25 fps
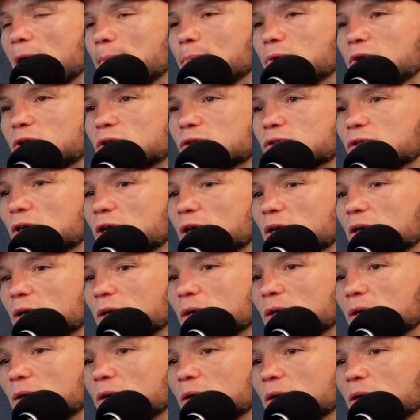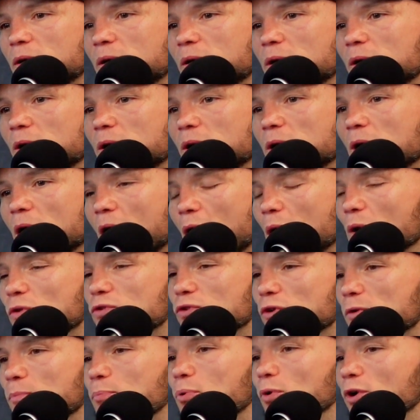because I
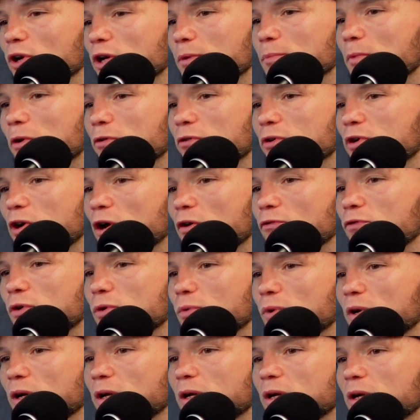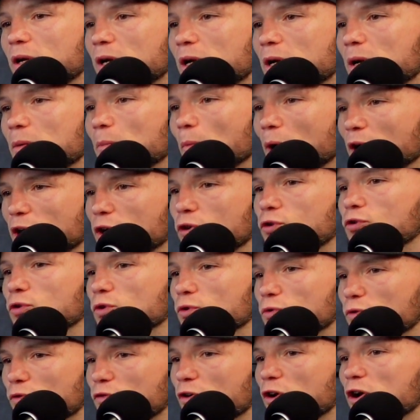was at a point in my recovery where my
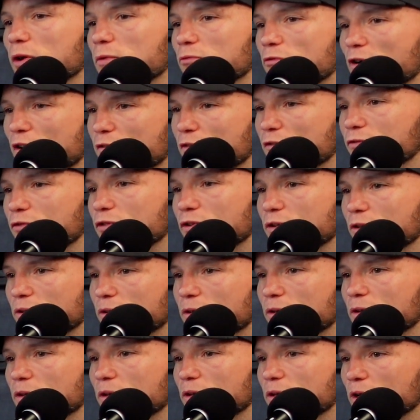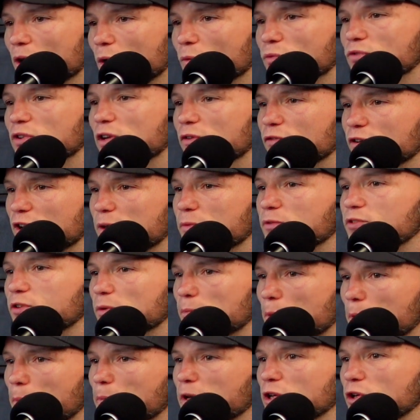issues were very relevant. You know, I was living in
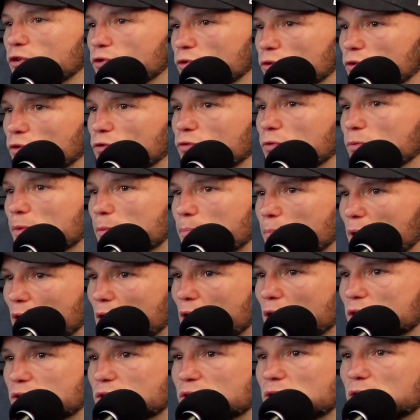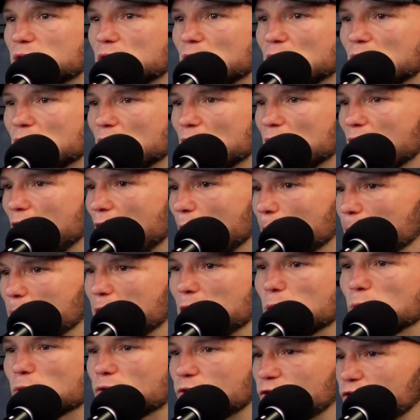some of my issues from the past.
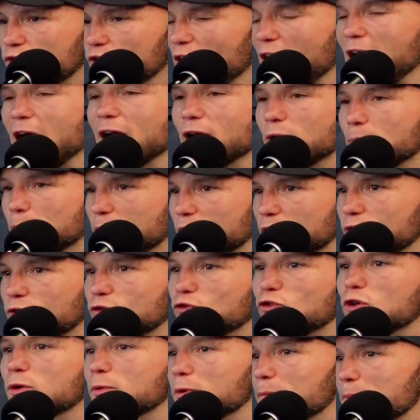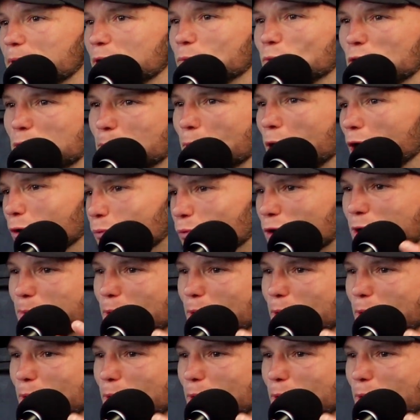Amir was shouting at me and screaming at me, Willmot,